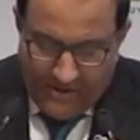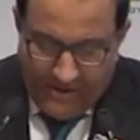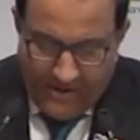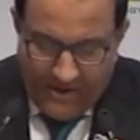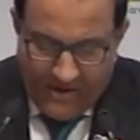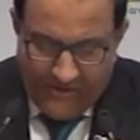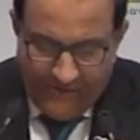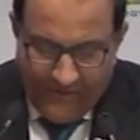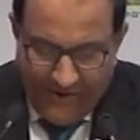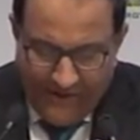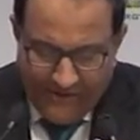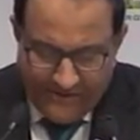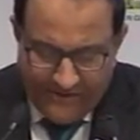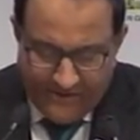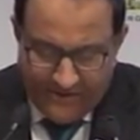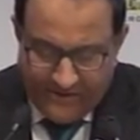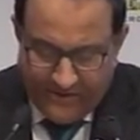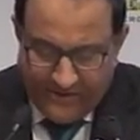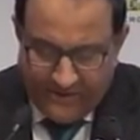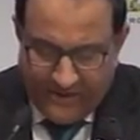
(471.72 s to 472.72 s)

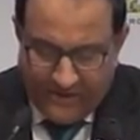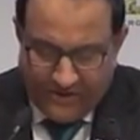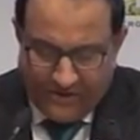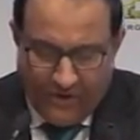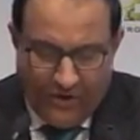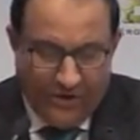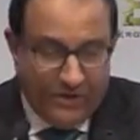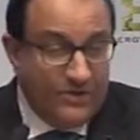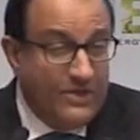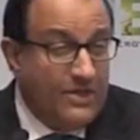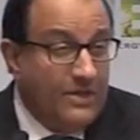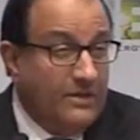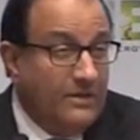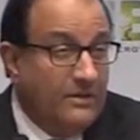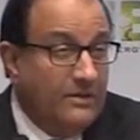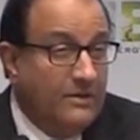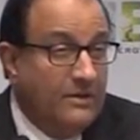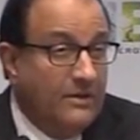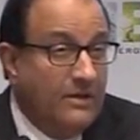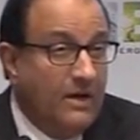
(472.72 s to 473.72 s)
Advances in technology
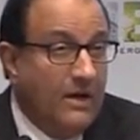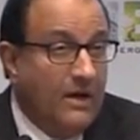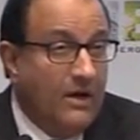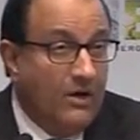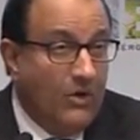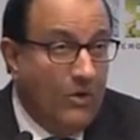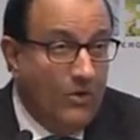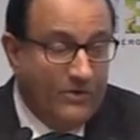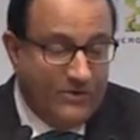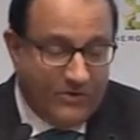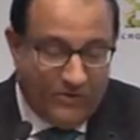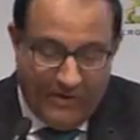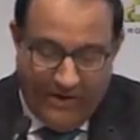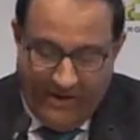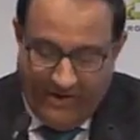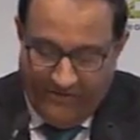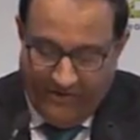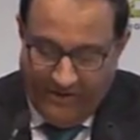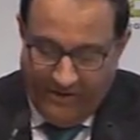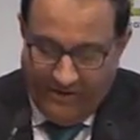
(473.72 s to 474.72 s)
are also
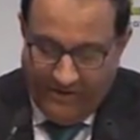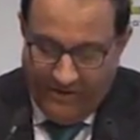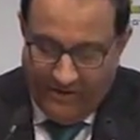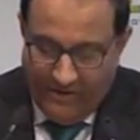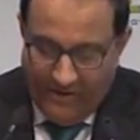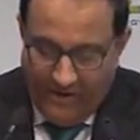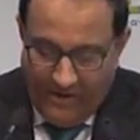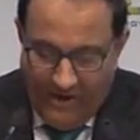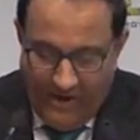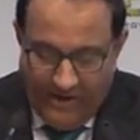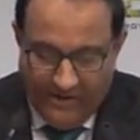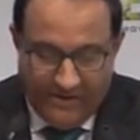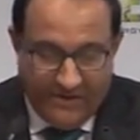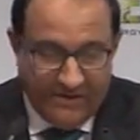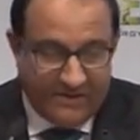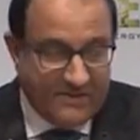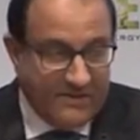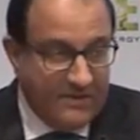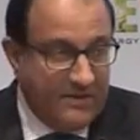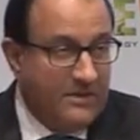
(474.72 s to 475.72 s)
having a
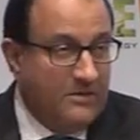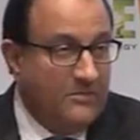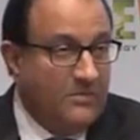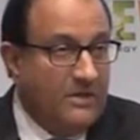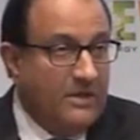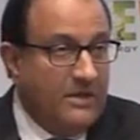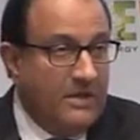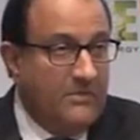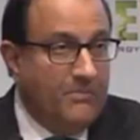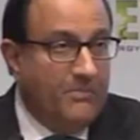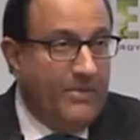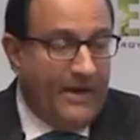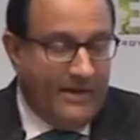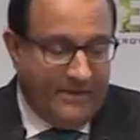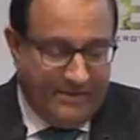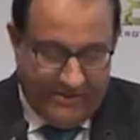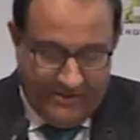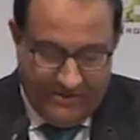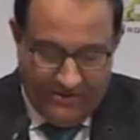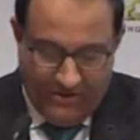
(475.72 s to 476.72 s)
discernible
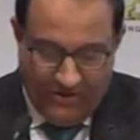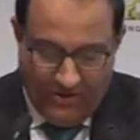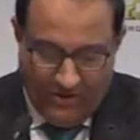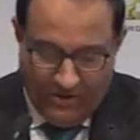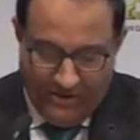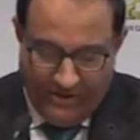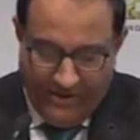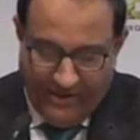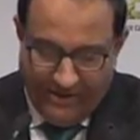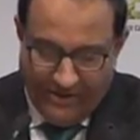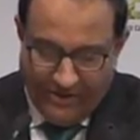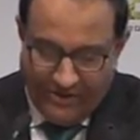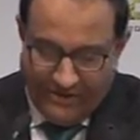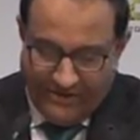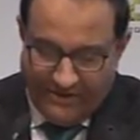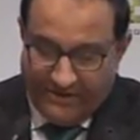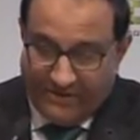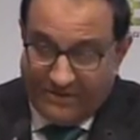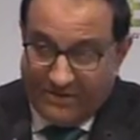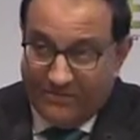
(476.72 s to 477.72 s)
impact on energy
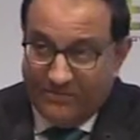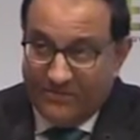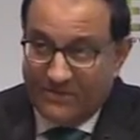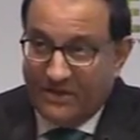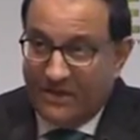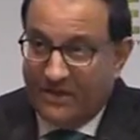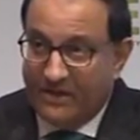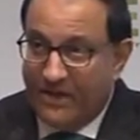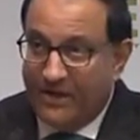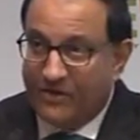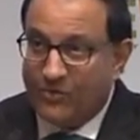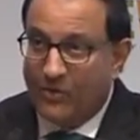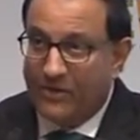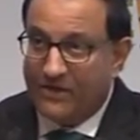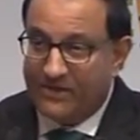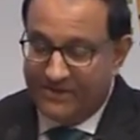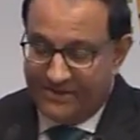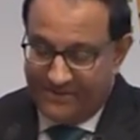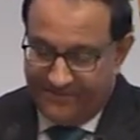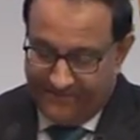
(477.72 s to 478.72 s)
systems and
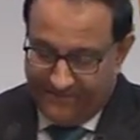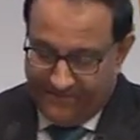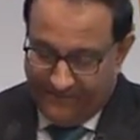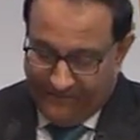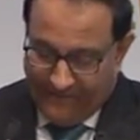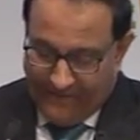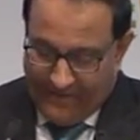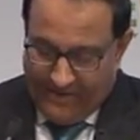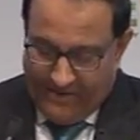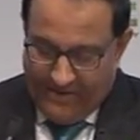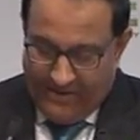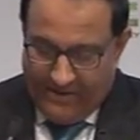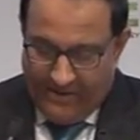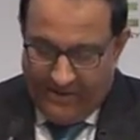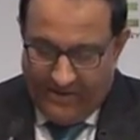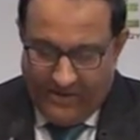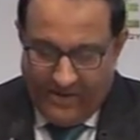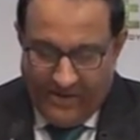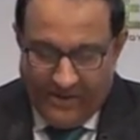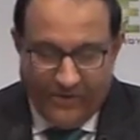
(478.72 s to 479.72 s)
networks.
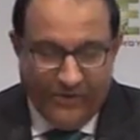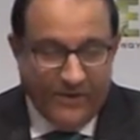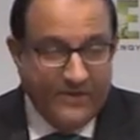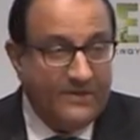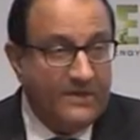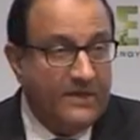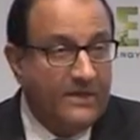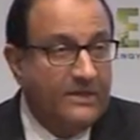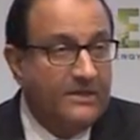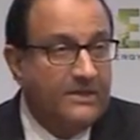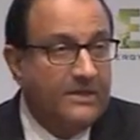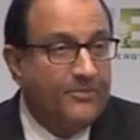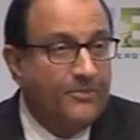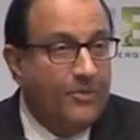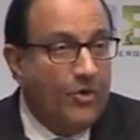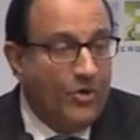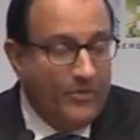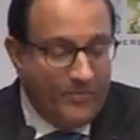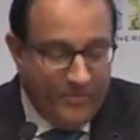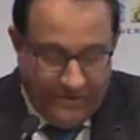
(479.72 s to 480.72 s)
The increasing
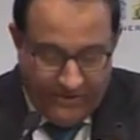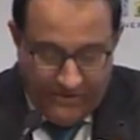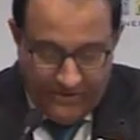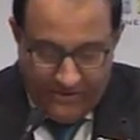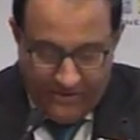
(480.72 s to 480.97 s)
deployment